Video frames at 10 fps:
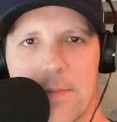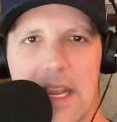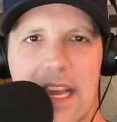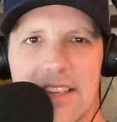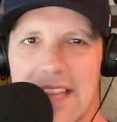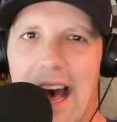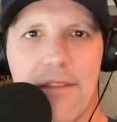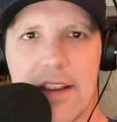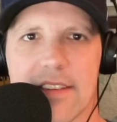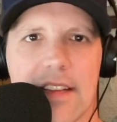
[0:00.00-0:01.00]
Because
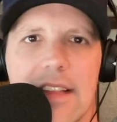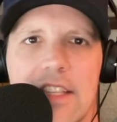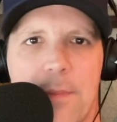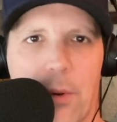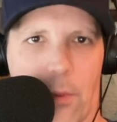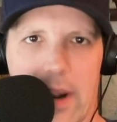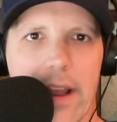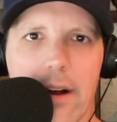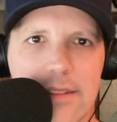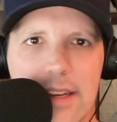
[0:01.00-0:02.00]
obviously, let's be
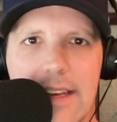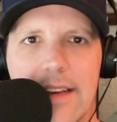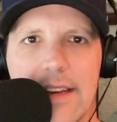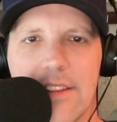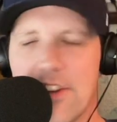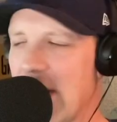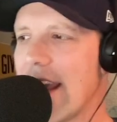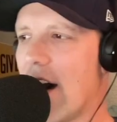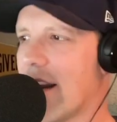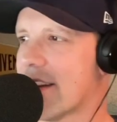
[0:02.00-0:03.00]
real, the
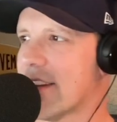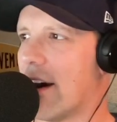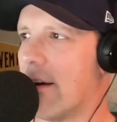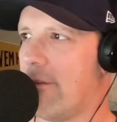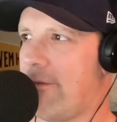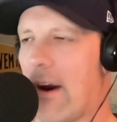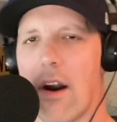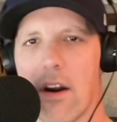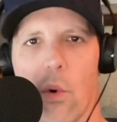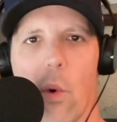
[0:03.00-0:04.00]
Jayhawks are
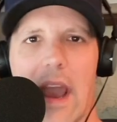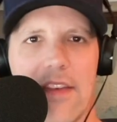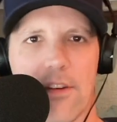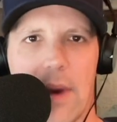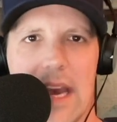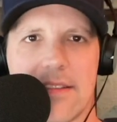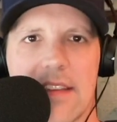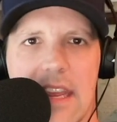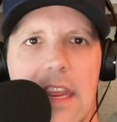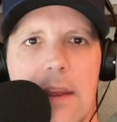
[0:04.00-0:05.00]
far and away the
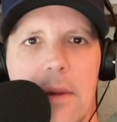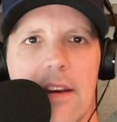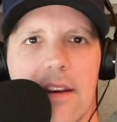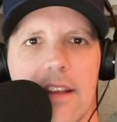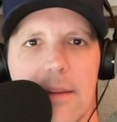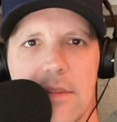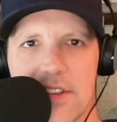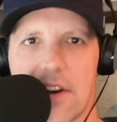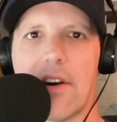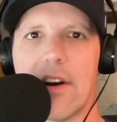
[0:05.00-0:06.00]
best team that
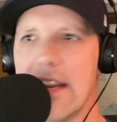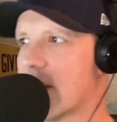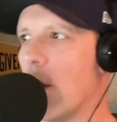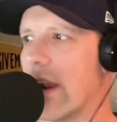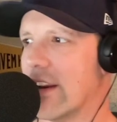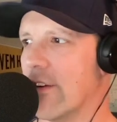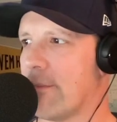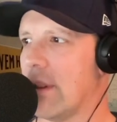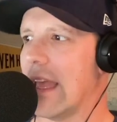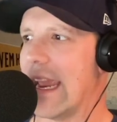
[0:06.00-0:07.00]
Missouri is going to
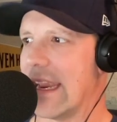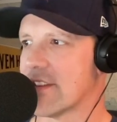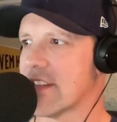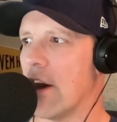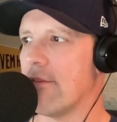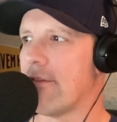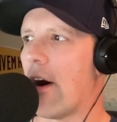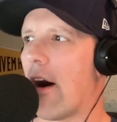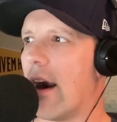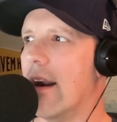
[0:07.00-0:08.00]
have played so
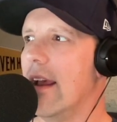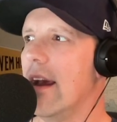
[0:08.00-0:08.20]
far.